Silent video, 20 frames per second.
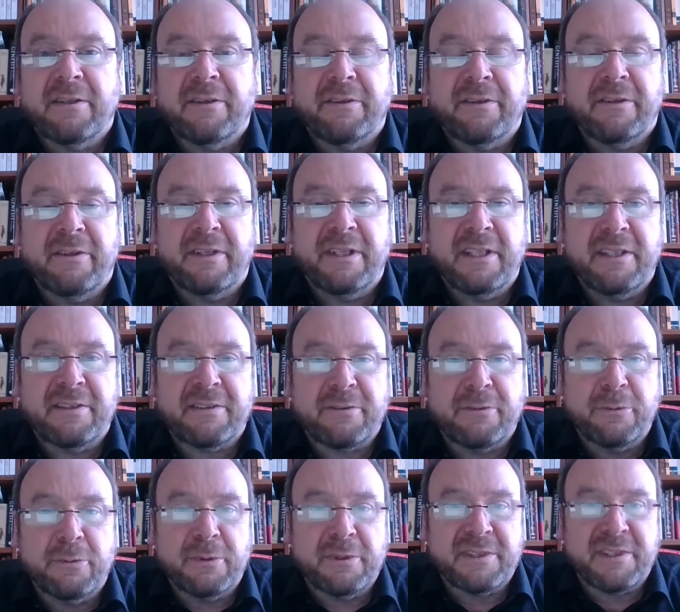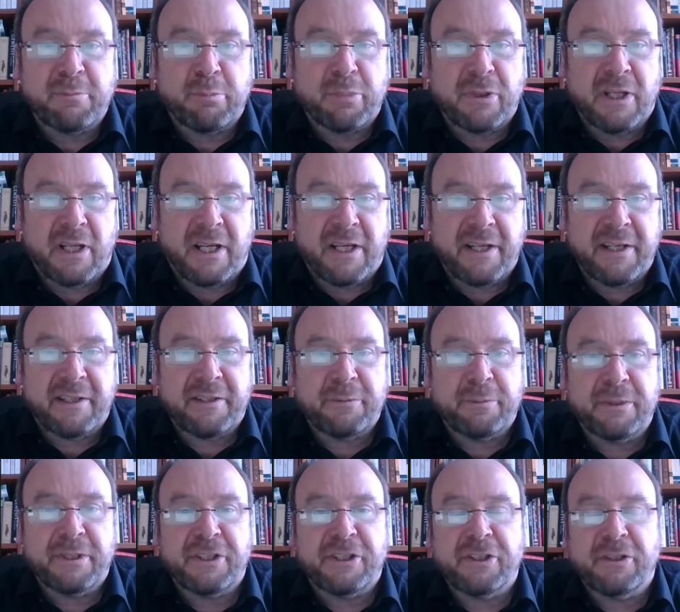these rules applied,
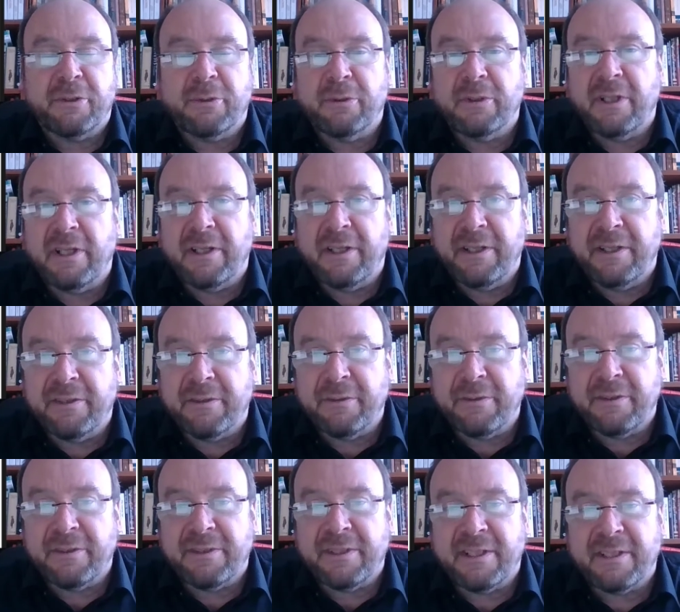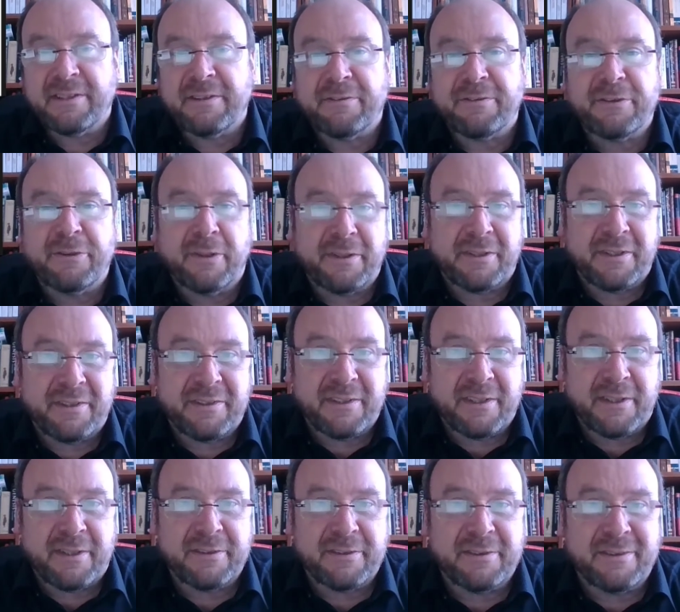which only lead to the tax of
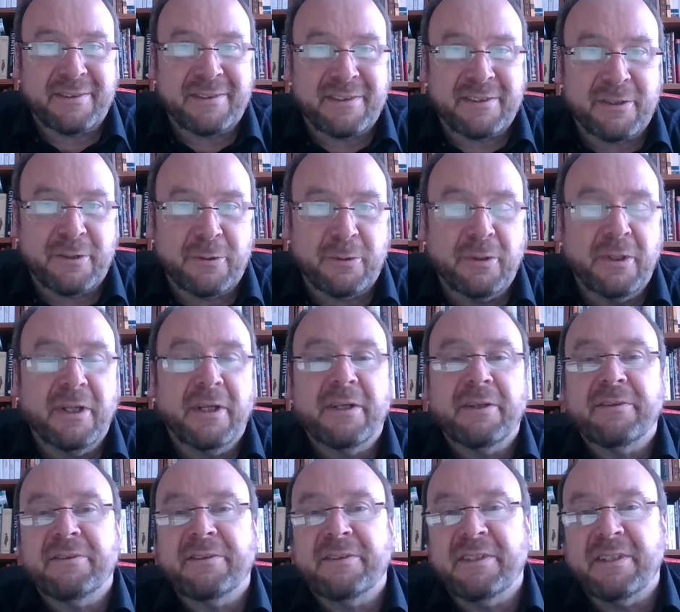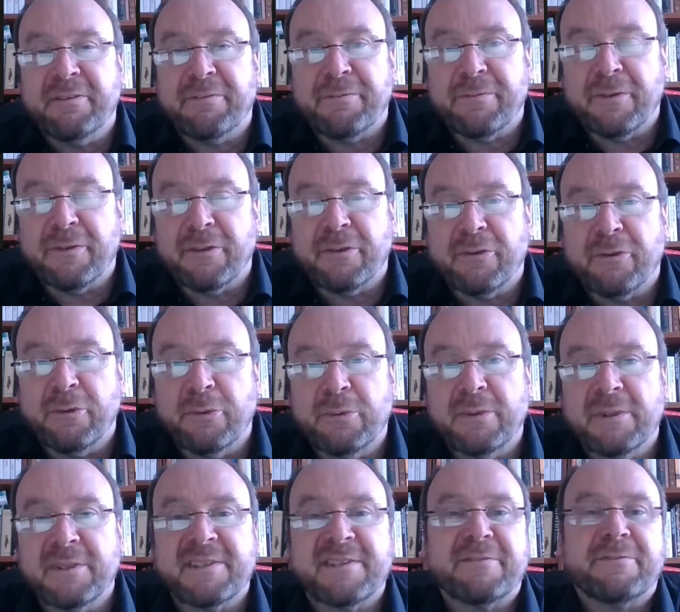30,000. So different
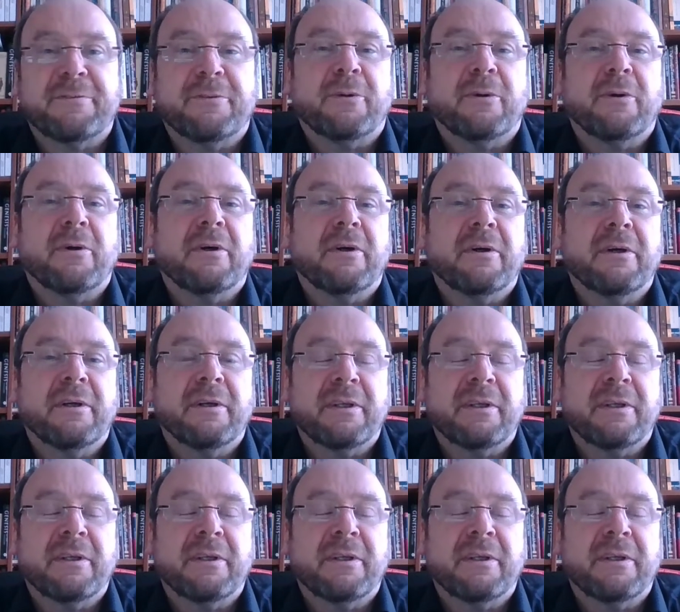rules for